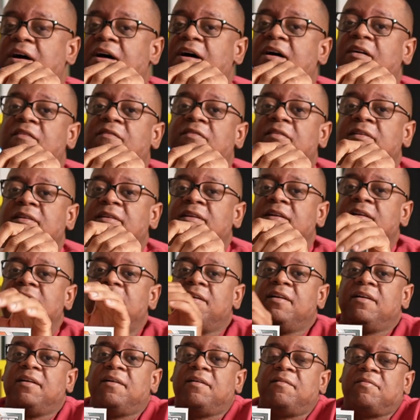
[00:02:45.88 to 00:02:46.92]
of
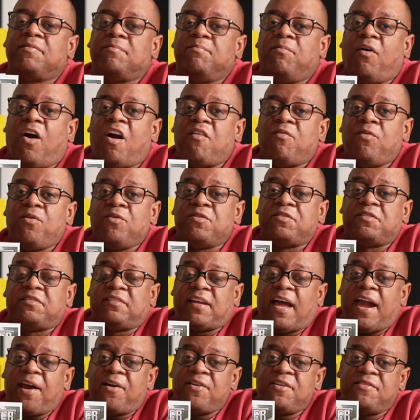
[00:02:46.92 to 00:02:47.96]
Marvel's
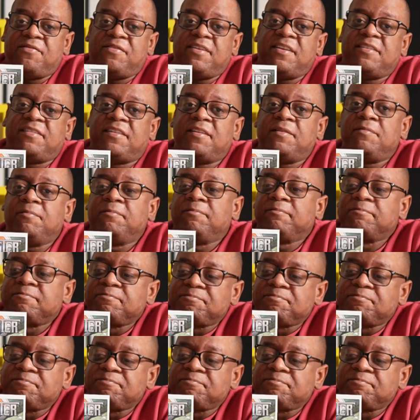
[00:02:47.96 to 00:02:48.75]
Tiger Division.